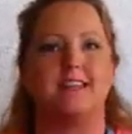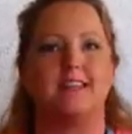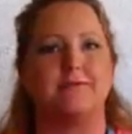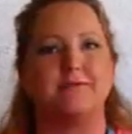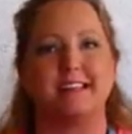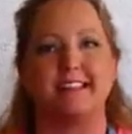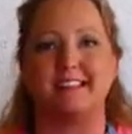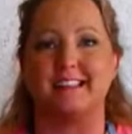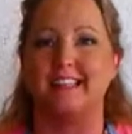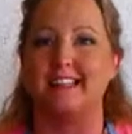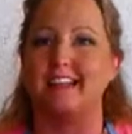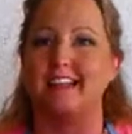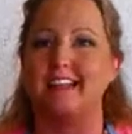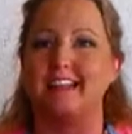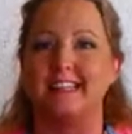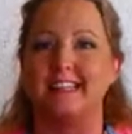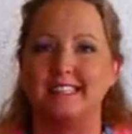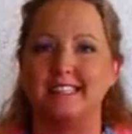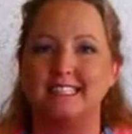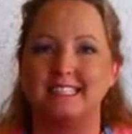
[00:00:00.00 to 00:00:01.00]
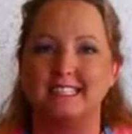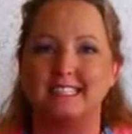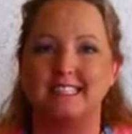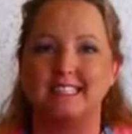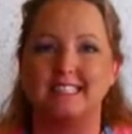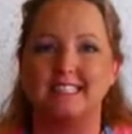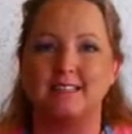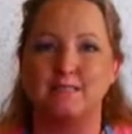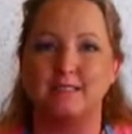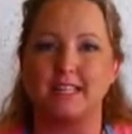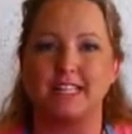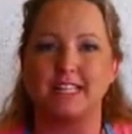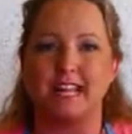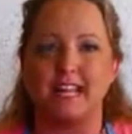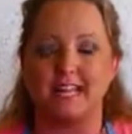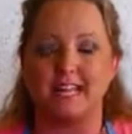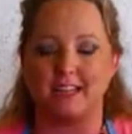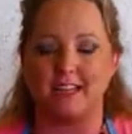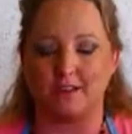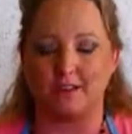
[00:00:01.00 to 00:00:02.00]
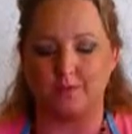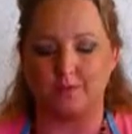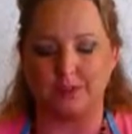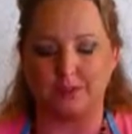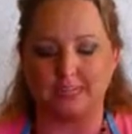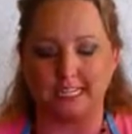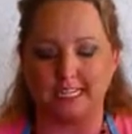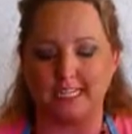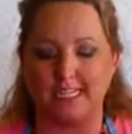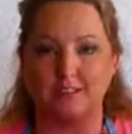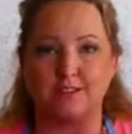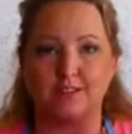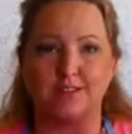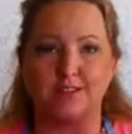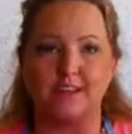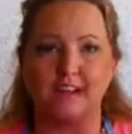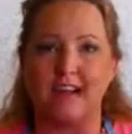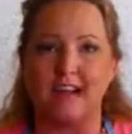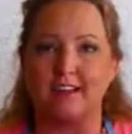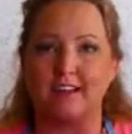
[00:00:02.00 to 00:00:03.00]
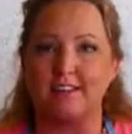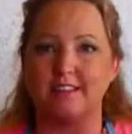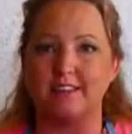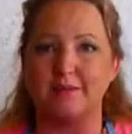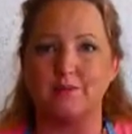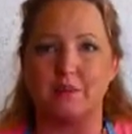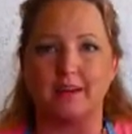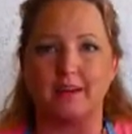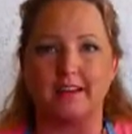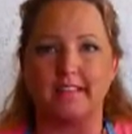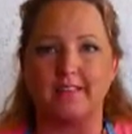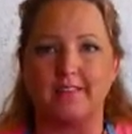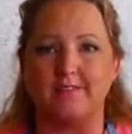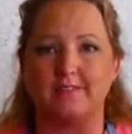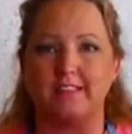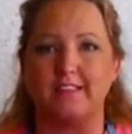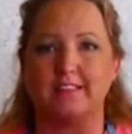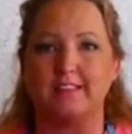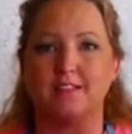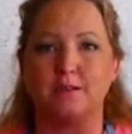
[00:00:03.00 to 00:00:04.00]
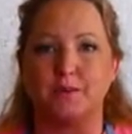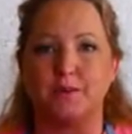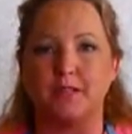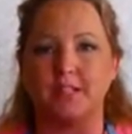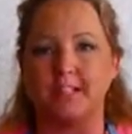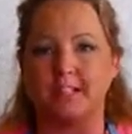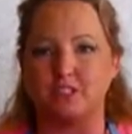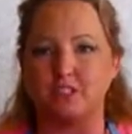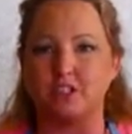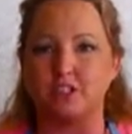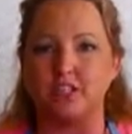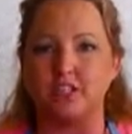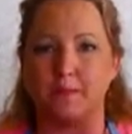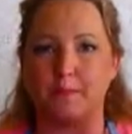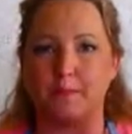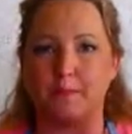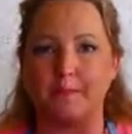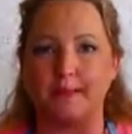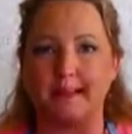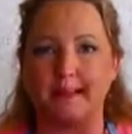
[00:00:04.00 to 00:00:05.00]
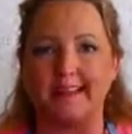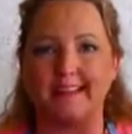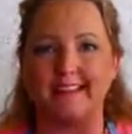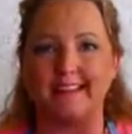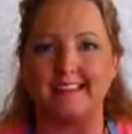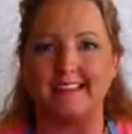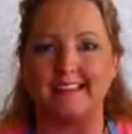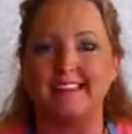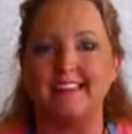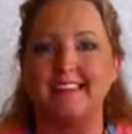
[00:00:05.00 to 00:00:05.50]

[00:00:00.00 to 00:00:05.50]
I mean, this is something that if your kids are out in the park even, to put in your diaper bag.